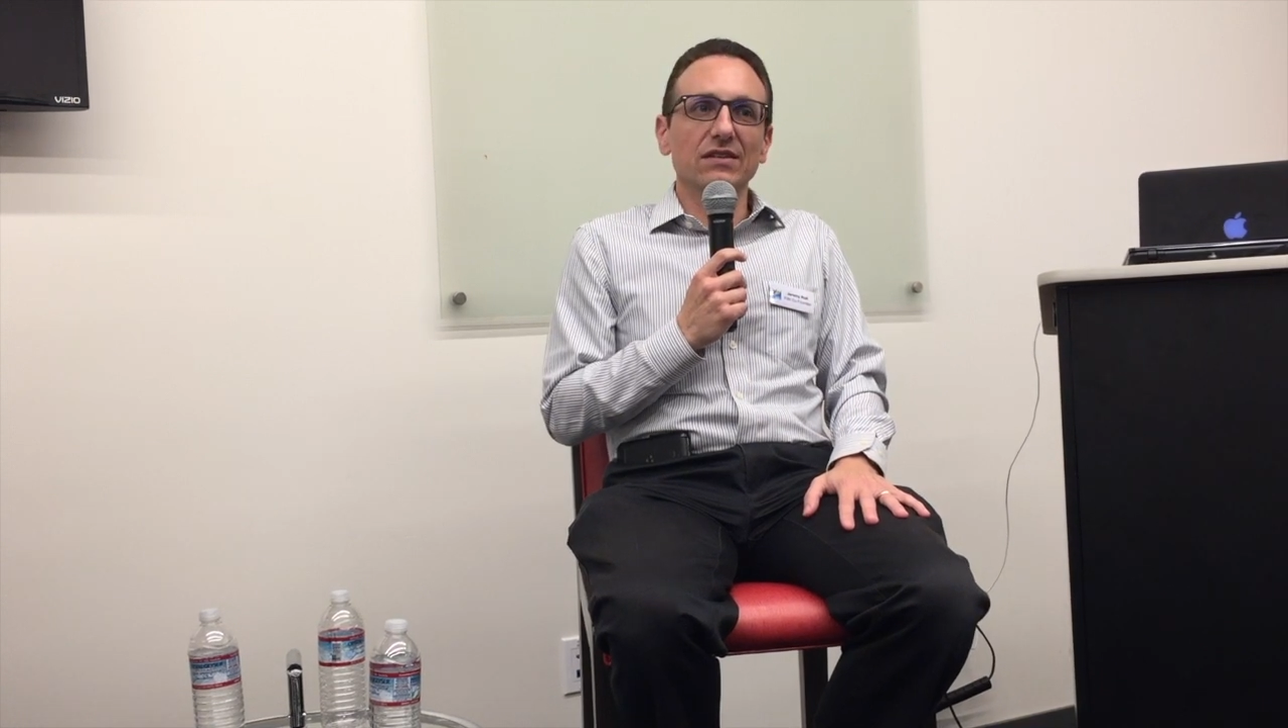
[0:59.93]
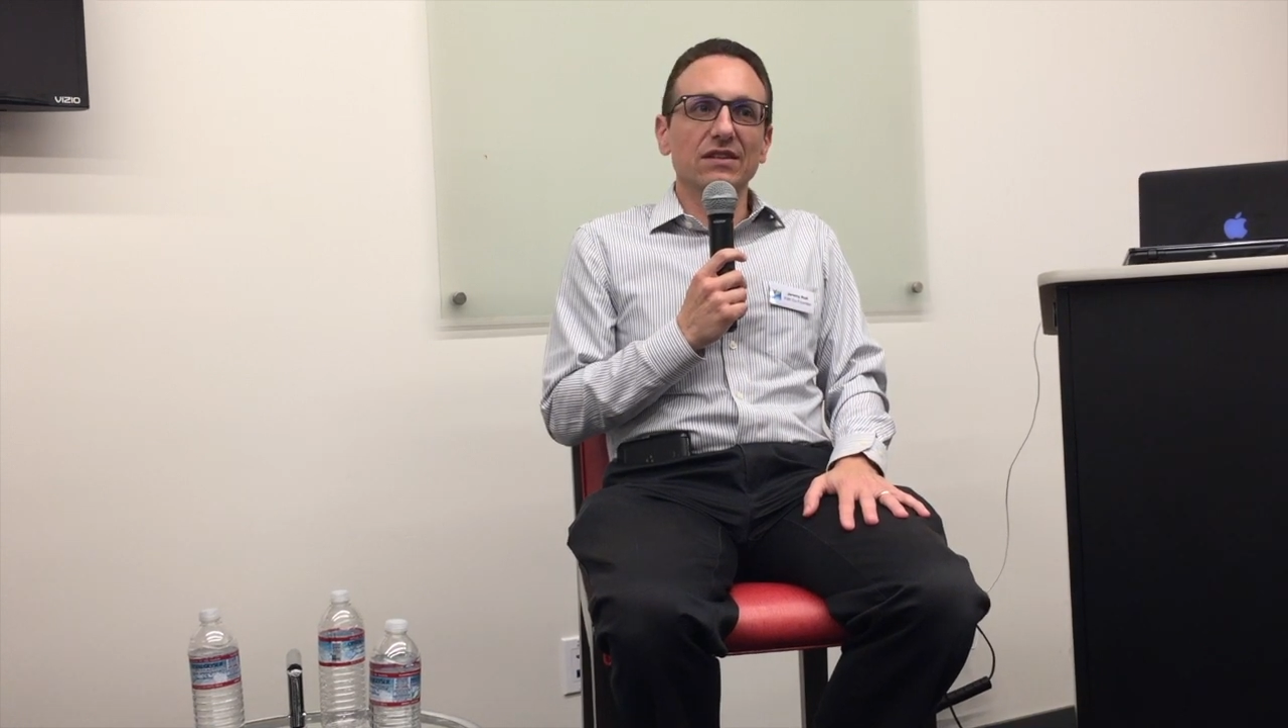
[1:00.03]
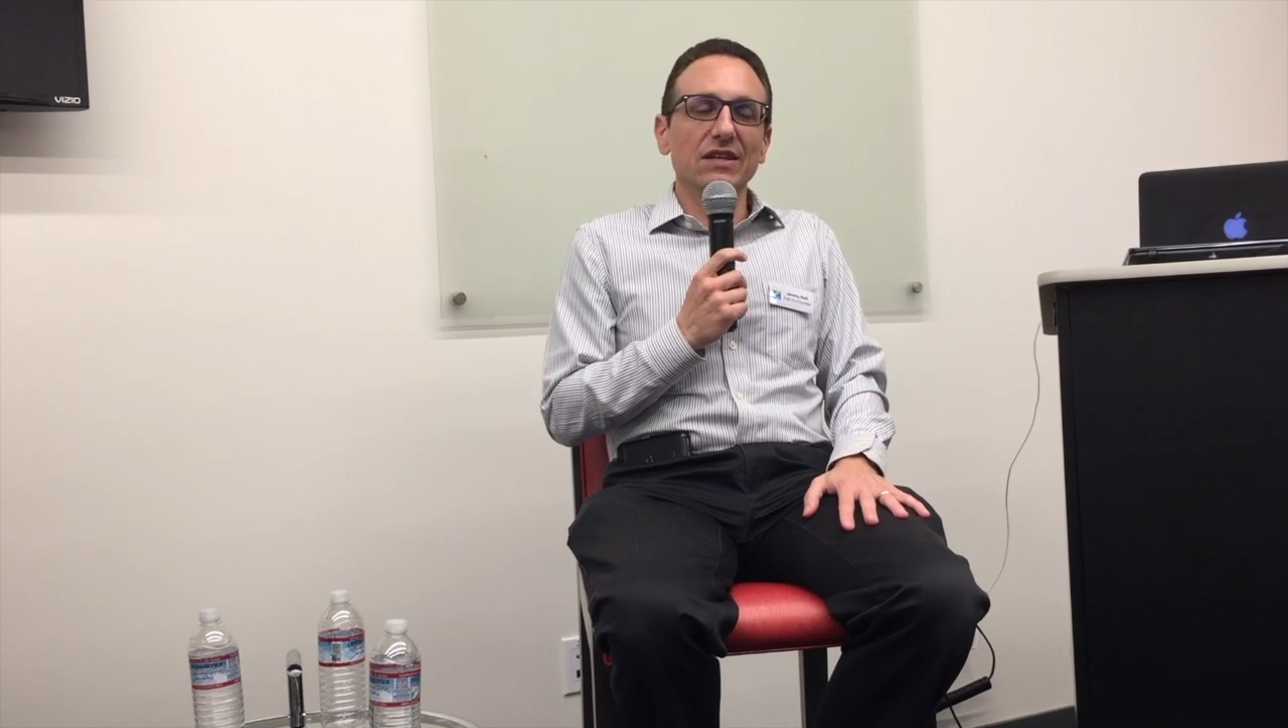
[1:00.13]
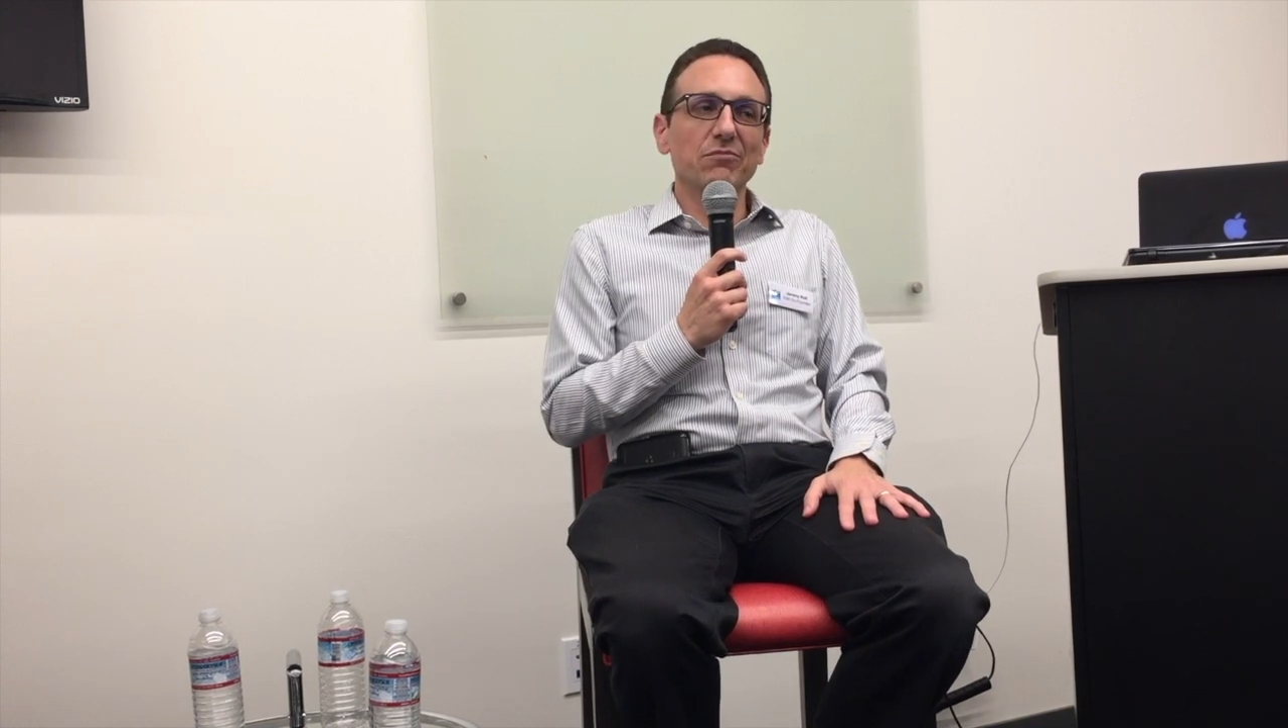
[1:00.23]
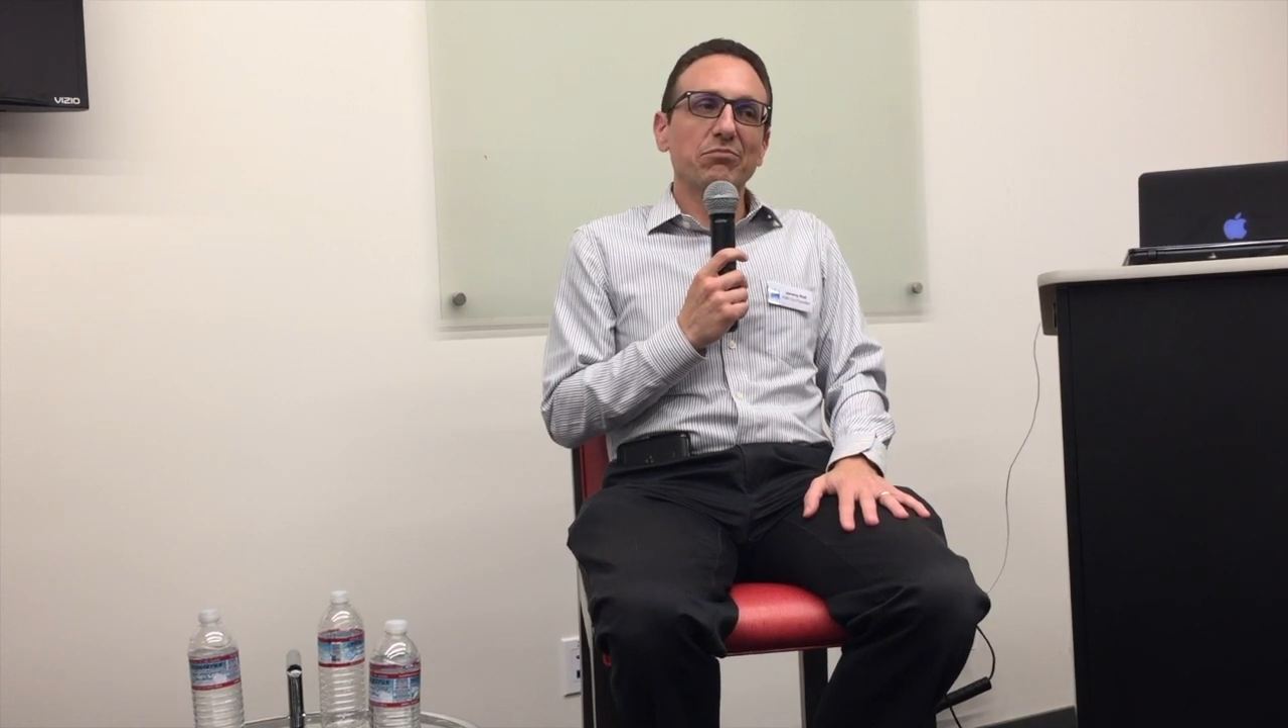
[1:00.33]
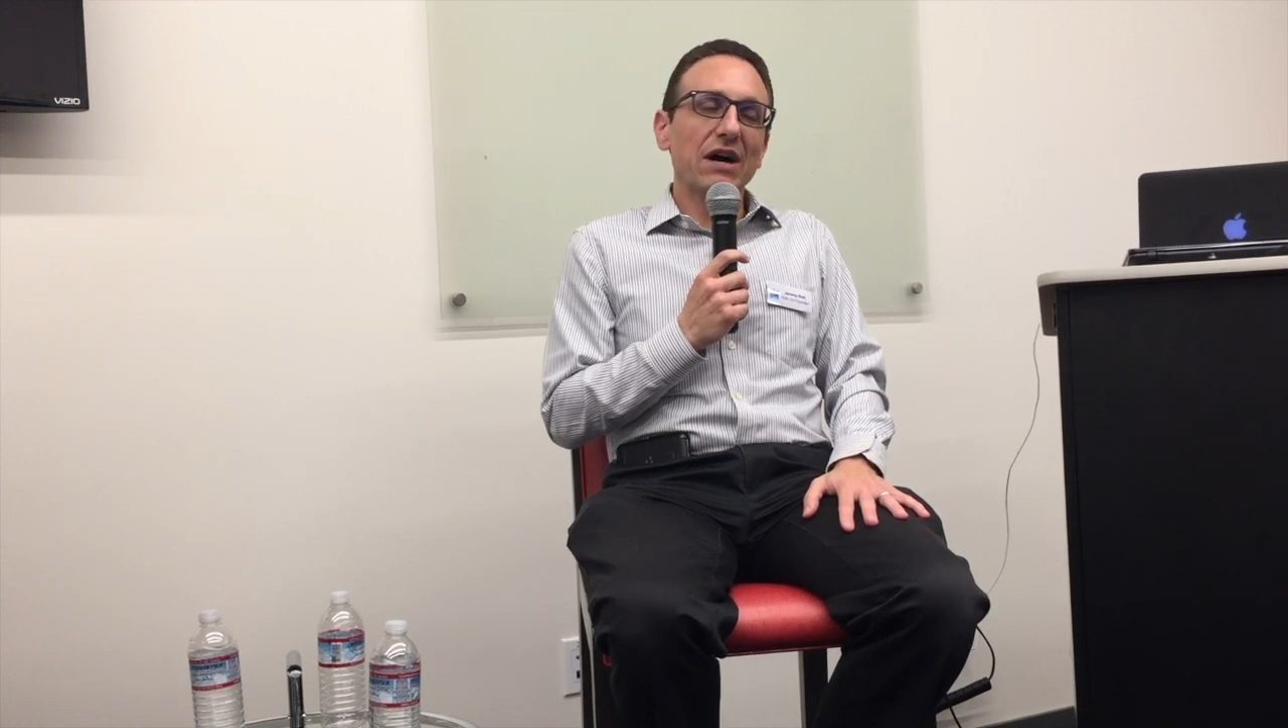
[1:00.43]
the